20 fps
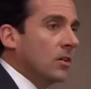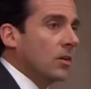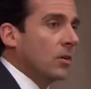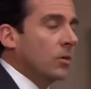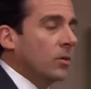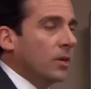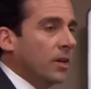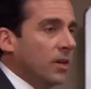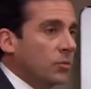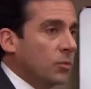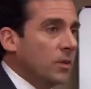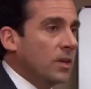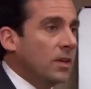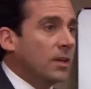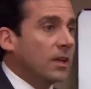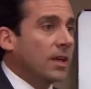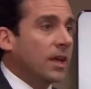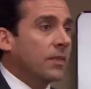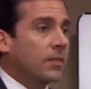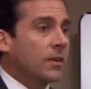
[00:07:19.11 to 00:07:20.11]
to do is
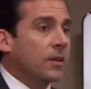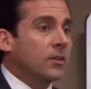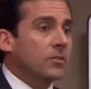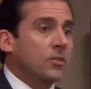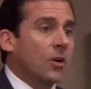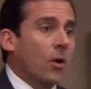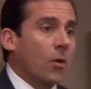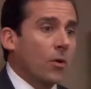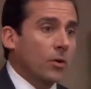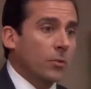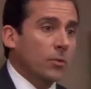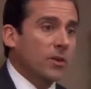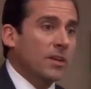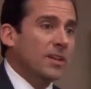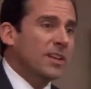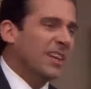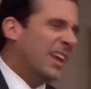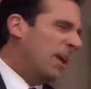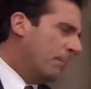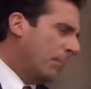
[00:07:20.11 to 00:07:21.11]
we need to get things going.
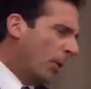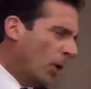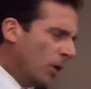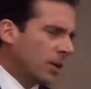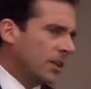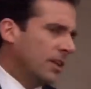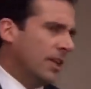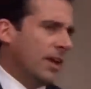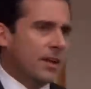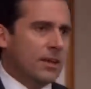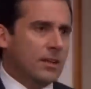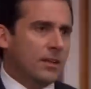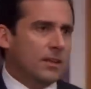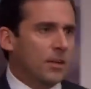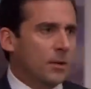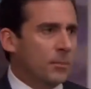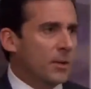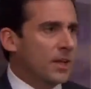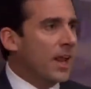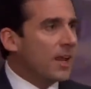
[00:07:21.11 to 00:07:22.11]
We need to get
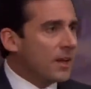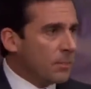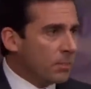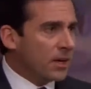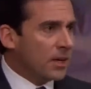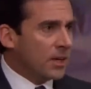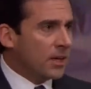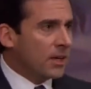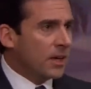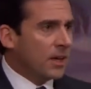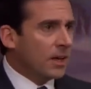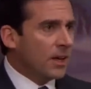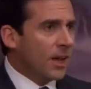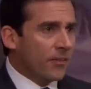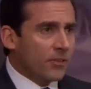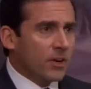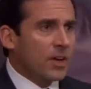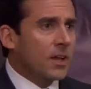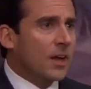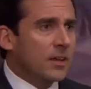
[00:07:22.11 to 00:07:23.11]
percolating a little bit. Anybody
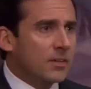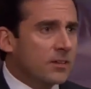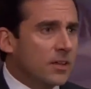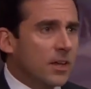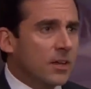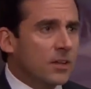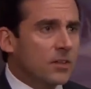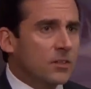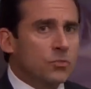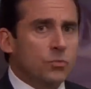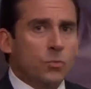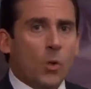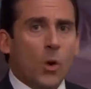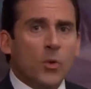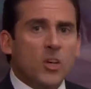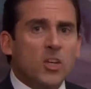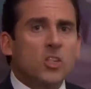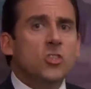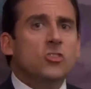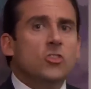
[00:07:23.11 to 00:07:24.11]
have any ideas
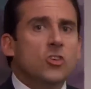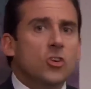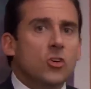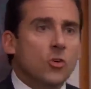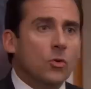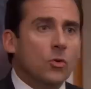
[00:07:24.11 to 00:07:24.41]
what we could